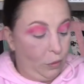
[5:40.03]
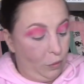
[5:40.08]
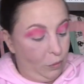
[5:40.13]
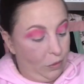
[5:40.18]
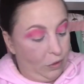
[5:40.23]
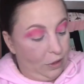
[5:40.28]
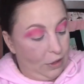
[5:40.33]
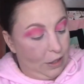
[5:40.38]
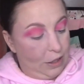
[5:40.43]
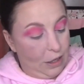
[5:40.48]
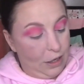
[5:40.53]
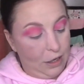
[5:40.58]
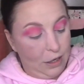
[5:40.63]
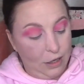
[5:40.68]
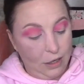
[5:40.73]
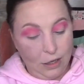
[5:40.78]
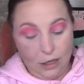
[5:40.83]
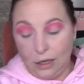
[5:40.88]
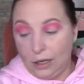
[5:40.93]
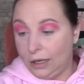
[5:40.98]
in with, a
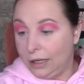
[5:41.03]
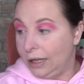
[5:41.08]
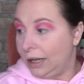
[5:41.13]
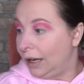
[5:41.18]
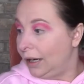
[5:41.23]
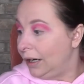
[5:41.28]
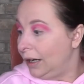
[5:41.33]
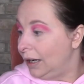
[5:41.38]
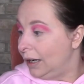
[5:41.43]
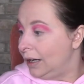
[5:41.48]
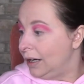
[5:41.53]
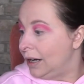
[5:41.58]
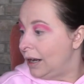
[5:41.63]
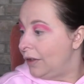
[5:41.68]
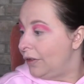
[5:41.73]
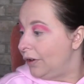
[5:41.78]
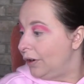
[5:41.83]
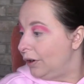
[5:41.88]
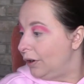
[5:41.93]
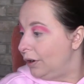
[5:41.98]
again,
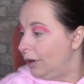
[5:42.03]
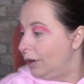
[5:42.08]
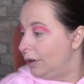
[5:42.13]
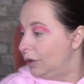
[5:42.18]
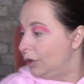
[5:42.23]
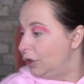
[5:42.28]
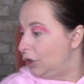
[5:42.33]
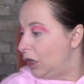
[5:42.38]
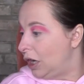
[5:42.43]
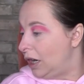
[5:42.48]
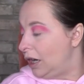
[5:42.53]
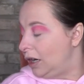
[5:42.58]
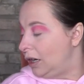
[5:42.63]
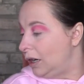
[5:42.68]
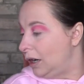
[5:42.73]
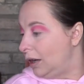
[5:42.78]
another shade.